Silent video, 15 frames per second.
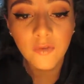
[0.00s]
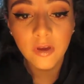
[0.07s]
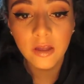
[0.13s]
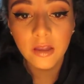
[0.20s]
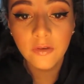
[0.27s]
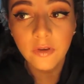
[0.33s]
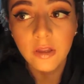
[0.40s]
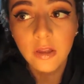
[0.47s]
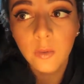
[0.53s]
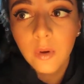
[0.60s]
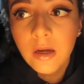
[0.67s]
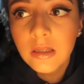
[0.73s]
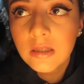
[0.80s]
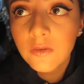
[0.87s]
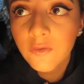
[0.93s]
really
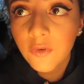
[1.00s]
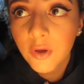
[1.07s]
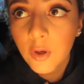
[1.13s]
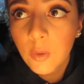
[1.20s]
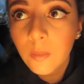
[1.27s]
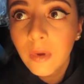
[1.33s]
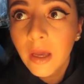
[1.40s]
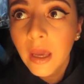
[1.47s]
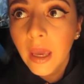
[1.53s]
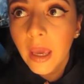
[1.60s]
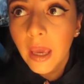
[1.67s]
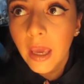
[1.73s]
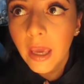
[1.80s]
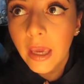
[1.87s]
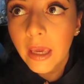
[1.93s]
wanted to film
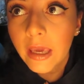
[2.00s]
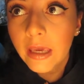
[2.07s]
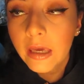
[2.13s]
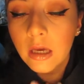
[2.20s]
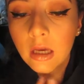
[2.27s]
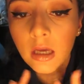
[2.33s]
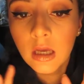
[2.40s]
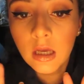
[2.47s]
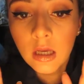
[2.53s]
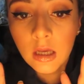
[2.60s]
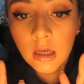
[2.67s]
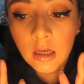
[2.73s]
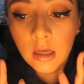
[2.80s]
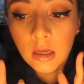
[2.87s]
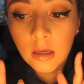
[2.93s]
a
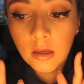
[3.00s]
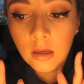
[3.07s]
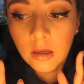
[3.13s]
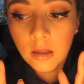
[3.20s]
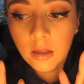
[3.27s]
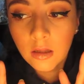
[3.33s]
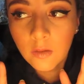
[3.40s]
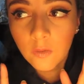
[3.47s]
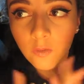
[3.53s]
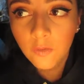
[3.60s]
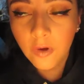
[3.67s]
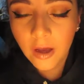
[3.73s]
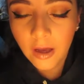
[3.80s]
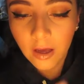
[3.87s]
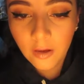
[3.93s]

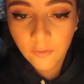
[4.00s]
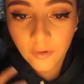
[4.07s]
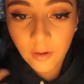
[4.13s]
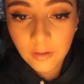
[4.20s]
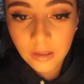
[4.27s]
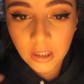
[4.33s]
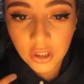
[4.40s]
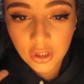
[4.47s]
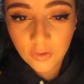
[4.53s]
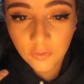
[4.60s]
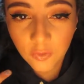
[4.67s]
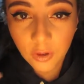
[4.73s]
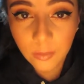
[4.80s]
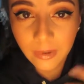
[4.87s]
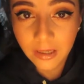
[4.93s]
foundation
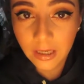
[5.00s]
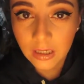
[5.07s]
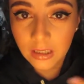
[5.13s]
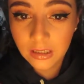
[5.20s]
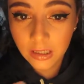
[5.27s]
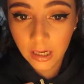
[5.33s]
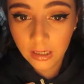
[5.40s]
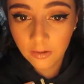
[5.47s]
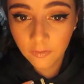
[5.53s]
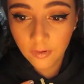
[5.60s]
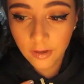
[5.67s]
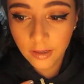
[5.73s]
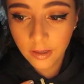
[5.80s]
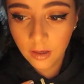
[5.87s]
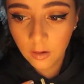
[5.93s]
for beginners kind of
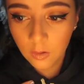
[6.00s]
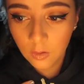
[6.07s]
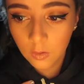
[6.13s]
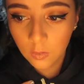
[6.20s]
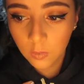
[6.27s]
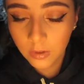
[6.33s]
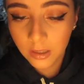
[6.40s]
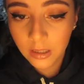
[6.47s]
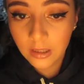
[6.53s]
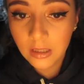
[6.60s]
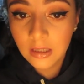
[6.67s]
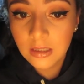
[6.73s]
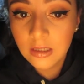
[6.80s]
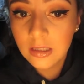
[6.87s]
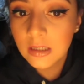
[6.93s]
video, where
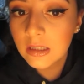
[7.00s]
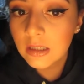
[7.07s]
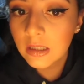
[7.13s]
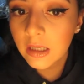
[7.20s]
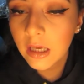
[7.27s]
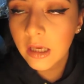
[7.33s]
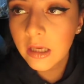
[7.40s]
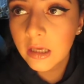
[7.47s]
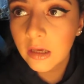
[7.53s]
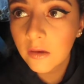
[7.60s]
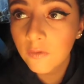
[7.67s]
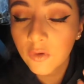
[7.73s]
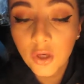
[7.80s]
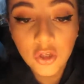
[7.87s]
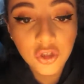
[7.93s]
this is like
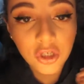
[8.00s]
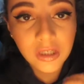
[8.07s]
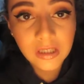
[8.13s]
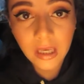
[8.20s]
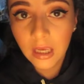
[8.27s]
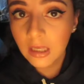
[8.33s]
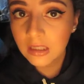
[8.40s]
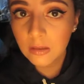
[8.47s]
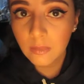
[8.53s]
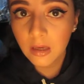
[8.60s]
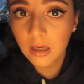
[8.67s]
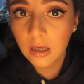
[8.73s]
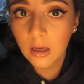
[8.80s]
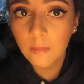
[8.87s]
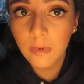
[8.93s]
if you're just getting into
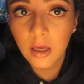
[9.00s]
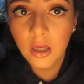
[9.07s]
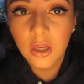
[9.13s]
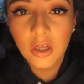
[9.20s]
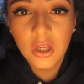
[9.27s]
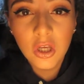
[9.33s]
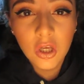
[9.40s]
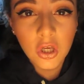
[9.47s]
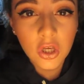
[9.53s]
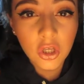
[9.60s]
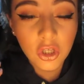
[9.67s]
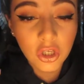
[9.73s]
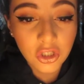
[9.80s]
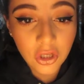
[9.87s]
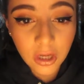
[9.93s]
makeup and
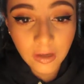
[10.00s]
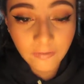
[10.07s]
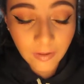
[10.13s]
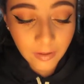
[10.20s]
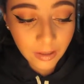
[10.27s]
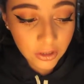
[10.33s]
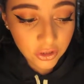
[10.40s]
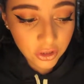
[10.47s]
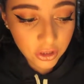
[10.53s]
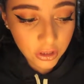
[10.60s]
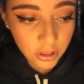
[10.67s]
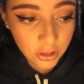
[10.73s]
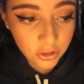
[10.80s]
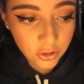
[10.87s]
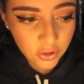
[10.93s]
you're starting foundation
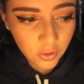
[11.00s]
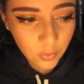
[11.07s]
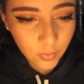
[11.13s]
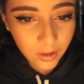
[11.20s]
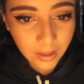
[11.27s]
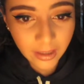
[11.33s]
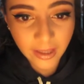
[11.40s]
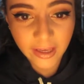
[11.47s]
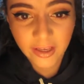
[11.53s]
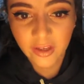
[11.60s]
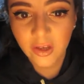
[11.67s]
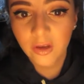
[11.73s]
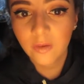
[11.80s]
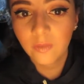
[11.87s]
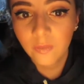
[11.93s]
and you don't want like
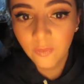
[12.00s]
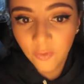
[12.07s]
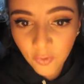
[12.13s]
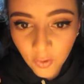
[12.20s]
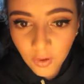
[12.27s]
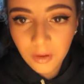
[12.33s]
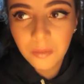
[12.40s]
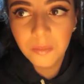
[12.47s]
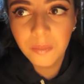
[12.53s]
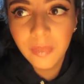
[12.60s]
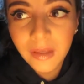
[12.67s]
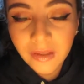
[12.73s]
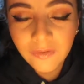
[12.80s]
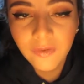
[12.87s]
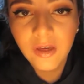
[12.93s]
a full
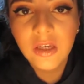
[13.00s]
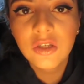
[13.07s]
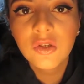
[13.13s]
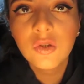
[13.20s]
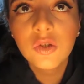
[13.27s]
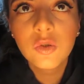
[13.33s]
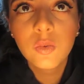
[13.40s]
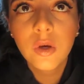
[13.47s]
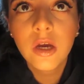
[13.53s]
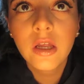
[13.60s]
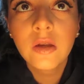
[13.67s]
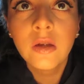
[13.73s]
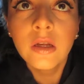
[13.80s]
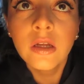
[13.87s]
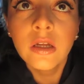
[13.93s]
beat face, you just want